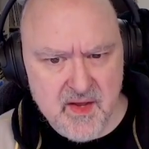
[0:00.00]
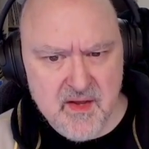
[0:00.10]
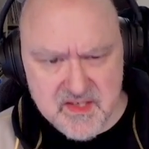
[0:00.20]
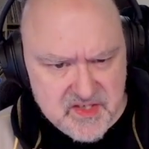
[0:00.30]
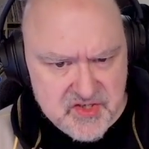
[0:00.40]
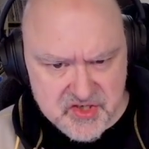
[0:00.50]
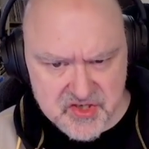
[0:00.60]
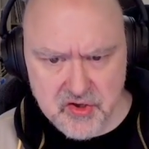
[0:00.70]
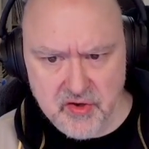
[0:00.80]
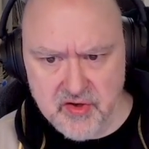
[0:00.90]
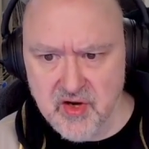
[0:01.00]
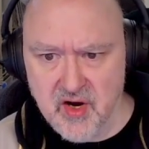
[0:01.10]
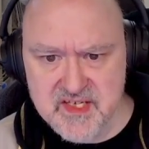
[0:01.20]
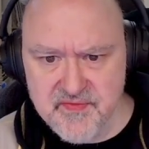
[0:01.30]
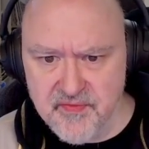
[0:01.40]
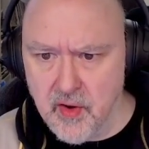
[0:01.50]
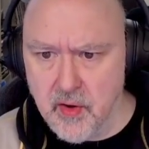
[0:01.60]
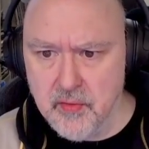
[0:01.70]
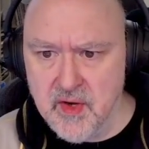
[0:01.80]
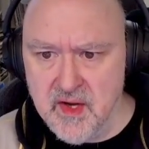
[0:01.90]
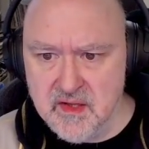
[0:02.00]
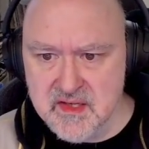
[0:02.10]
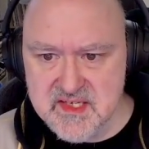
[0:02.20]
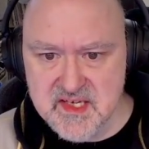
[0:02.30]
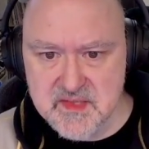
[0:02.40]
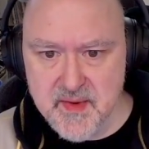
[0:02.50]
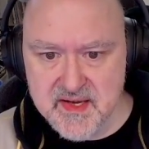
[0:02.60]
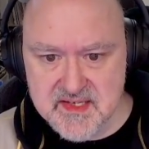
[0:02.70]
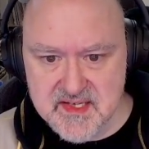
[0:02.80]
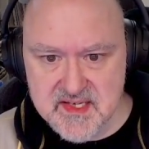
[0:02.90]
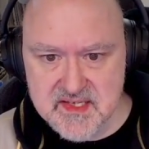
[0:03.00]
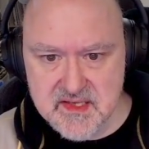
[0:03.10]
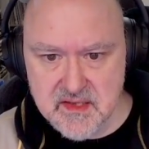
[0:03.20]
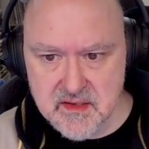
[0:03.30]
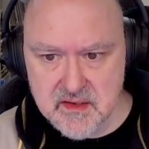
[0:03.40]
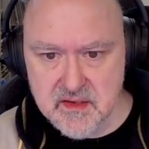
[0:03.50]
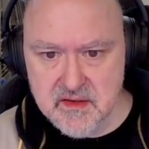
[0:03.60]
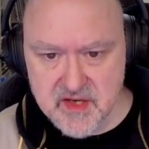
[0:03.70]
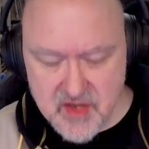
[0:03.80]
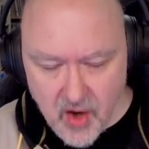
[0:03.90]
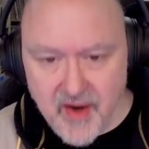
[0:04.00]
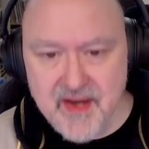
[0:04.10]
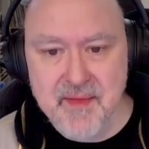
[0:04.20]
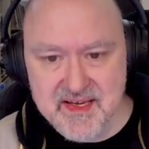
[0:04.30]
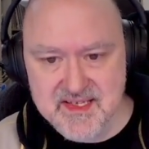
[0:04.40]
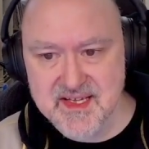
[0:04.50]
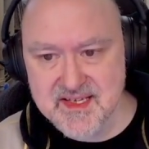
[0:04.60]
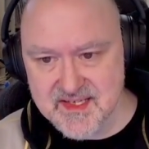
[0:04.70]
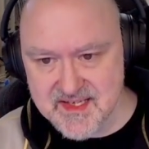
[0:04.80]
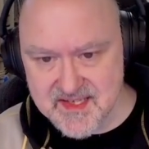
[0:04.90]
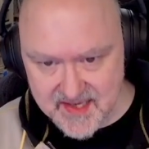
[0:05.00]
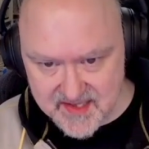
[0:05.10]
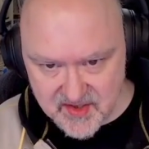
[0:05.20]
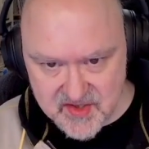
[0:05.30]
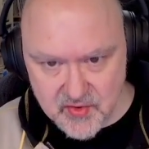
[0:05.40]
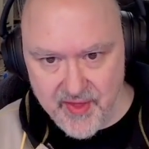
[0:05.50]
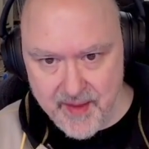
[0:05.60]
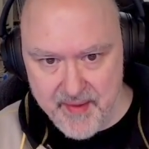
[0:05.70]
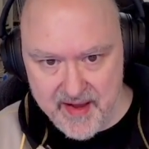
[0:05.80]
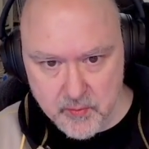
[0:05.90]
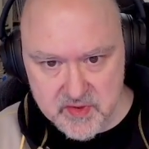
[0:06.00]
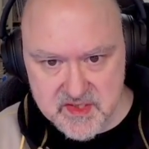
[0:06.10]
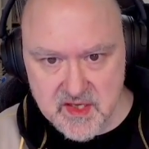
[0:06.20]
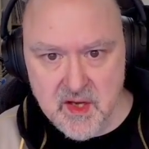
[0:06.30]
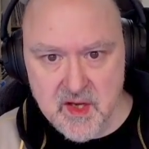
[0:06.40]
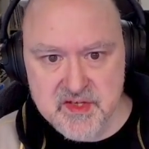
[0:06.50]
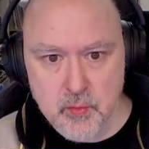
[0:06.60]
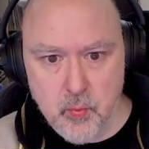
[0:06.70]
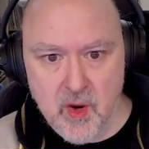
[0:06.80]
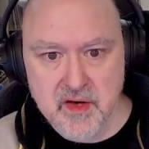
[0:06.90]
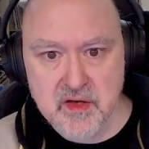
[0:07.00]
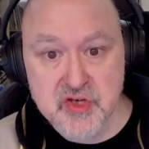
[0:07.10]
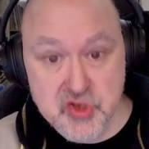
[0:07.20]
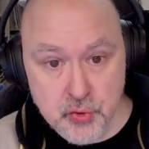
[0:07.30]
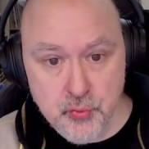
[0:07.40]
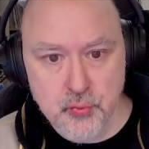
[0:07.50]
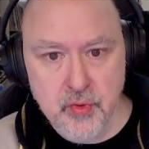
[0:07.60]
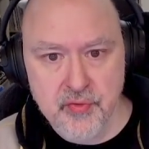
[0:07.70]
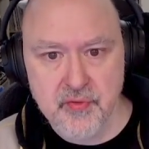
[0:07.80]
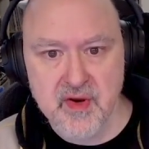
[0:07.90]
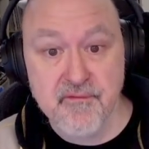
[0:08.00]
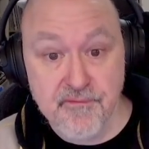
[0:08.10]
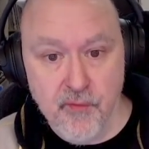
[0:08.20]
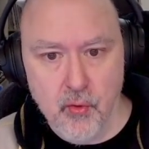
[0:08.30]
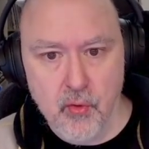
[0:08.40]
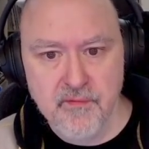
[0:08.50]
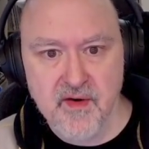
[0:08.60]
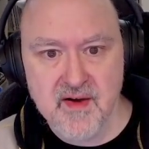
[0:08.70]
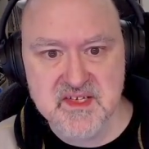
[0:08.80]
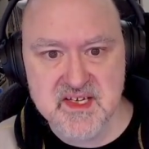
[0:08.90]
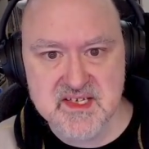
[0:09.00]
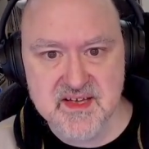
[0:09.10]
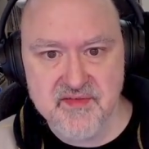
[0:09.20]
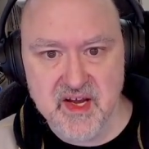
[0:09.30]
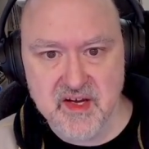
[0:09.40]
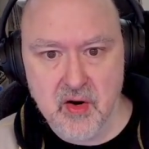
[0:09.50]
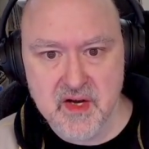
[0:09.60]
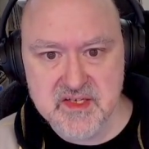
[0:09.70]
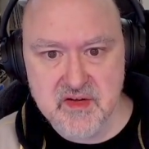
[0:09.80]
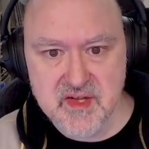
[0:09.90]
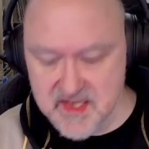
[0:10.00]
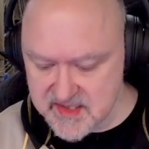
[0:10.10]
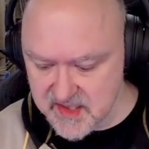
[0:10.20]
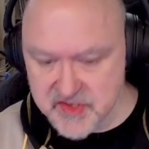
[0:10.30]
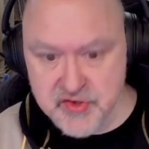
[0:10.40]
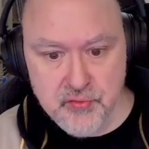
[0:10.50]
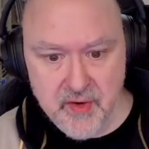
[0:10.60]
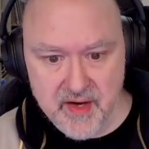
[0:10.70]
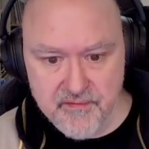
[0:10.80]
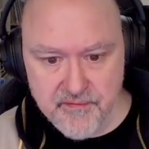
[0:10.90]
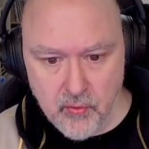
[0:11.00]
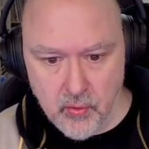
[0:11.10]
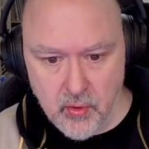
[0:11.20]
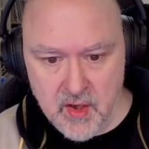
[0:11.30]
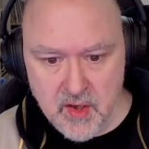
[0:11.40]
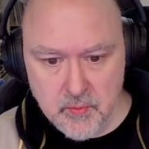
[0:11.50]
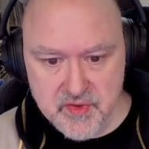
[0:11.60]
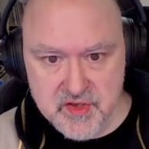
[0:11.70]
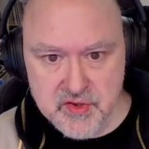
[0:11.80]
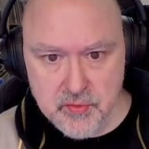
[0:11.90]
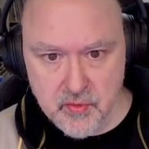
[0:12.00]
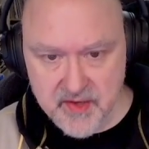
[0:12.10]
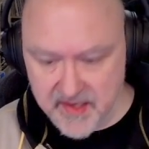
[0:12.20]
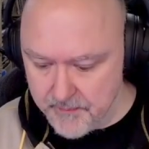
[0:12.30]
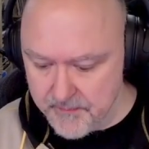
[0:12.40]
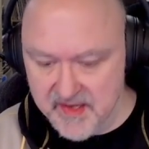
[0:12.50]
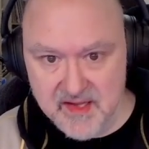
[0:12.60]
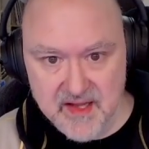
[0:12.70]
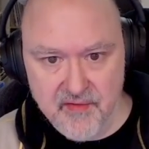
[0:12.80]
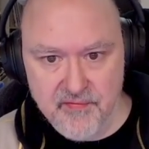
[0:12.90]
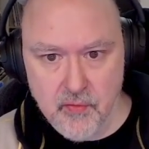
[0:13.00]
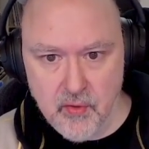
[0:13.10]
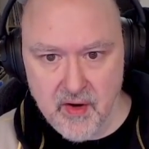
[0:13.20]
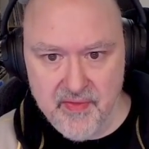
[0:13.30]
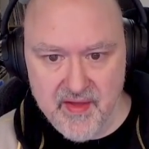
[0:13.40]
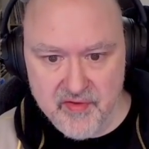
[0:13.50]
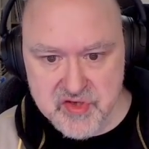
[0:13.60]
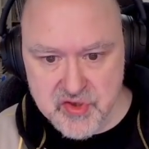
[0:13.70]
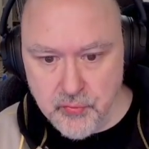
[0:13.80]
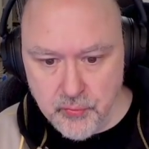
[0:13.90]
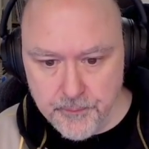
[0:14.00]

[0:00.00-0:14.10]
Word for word: This has just got nice flow. The six makes this, the nine makes this the six. I saw that backwards. So one, two, three, four, five, six, seven, eight, nine. So these are two and four, with the two looking up, making that the four, and that the two,